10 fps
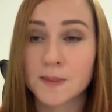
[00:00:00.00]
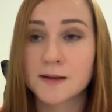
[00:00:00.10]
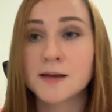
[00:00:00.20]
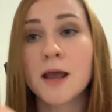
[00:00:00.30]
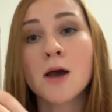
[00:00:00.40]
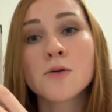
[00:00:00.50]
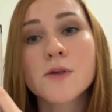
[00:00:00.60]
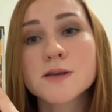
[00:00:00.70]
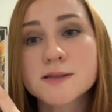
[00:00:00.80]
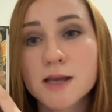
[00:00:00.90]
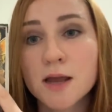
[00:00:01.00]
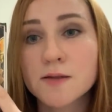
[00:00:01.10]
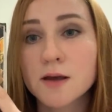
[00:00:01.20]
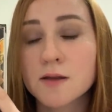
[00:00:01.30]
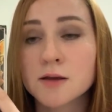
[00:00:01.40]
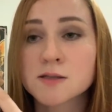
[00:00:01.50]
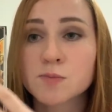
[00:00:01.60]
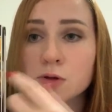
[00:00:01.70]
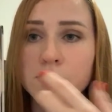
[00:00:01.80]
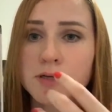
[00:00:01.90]
Now they say that his
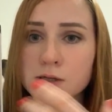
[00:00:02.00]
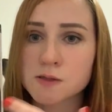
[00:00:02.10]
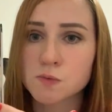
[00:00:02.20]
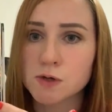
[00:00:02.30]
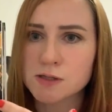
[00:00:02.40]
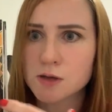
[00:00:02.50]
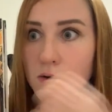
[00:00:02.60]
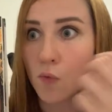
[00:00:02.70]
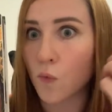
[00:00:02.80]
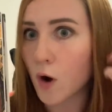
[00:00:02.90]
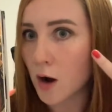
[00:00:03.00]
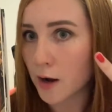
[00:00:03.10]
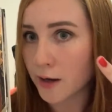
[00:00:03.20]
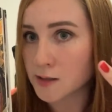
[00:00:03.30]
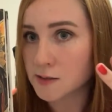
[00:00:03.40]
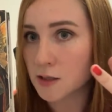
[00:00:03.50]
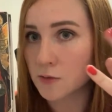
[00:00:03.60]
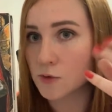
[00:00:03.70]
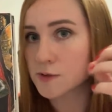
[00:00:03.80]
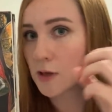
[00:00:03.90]
politics was kind of wise. He
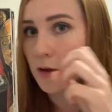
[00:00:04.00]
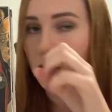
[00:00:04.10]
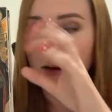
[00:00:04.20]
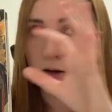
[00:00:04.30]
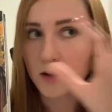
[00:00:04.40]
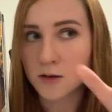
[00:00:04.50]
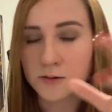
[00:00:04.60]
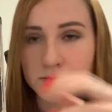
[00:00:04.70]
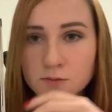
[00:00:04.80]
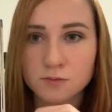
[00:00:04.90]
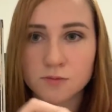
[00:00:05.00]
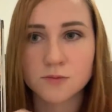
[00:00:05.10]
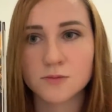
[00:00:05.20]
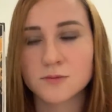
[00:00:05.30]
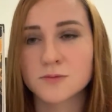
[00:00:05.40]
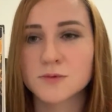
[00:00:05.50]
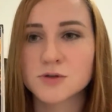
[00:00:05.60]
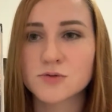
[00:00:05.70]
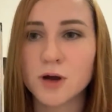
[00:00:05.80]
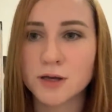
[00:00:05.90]
was kind of
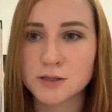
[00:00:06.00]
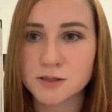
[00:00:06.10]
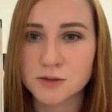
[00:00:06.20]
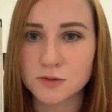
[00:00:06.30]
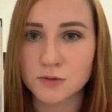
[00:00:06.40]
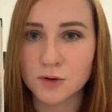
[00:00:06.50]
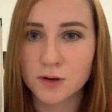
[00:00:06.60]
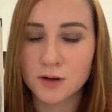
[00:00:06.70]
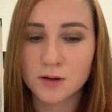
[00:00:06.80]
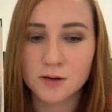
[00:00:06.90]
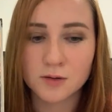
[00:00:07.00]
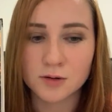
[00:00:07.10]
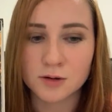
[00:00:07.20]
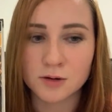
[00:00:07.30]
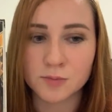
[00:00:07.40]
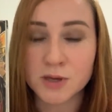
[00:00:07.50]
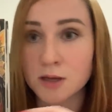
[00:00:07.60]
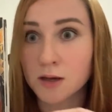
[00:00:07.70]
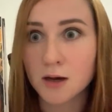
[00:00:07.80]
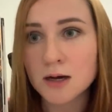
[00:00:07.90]
trying to
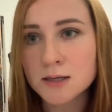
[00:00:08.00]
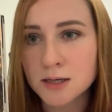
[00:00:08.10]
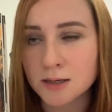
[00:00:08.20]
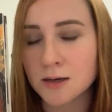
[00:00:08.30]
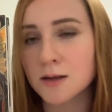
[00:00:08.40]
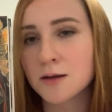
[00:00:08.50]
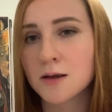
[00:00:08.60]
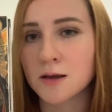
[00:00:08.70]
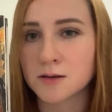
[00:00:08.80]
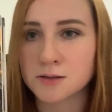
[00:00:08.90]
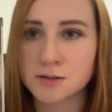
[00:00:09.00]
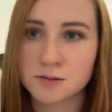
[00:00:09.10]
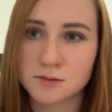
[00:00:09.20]
be cunning and